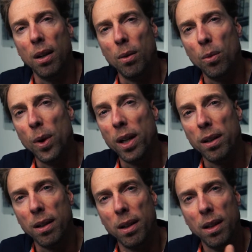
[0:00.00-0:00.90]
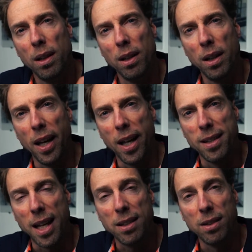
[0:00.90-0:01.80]
where
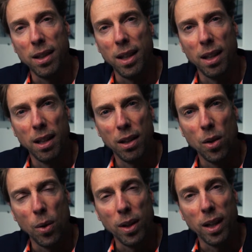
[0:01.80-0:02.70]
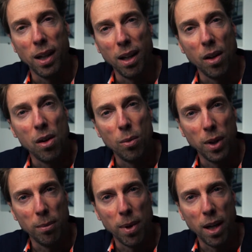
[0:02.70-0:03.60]
it's actually going along with
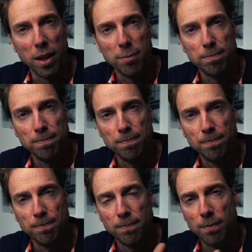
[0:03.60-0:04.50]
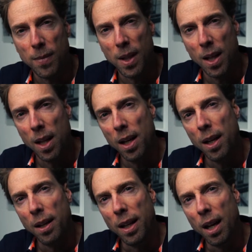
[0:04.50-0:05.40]
the body.
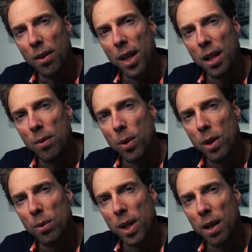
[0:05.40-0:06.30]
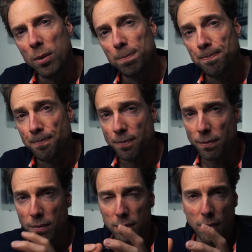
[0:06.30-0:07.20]
Now then, if we go down,
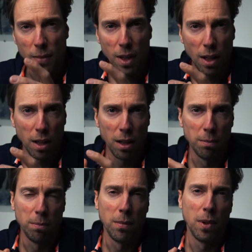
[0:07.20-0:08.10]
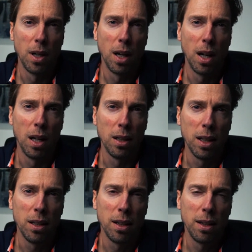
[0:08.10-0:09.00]
a
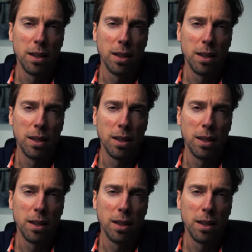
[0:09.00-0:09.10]
lot of